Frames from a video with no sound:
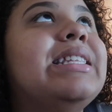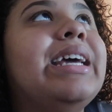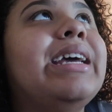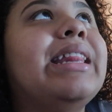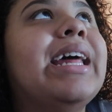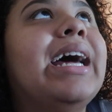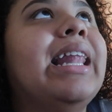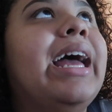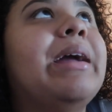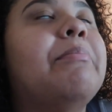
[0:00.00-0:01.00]
think that
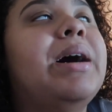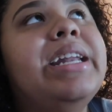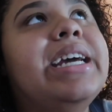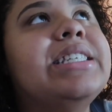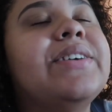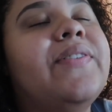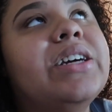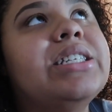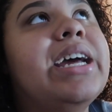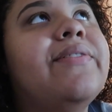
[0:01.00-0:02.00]
like Monday's the
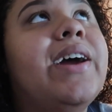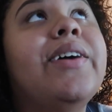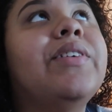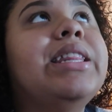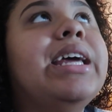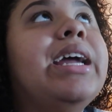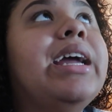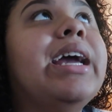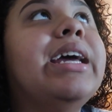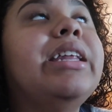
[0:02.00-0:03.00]
first day for
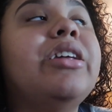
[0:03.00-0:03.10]
everything and,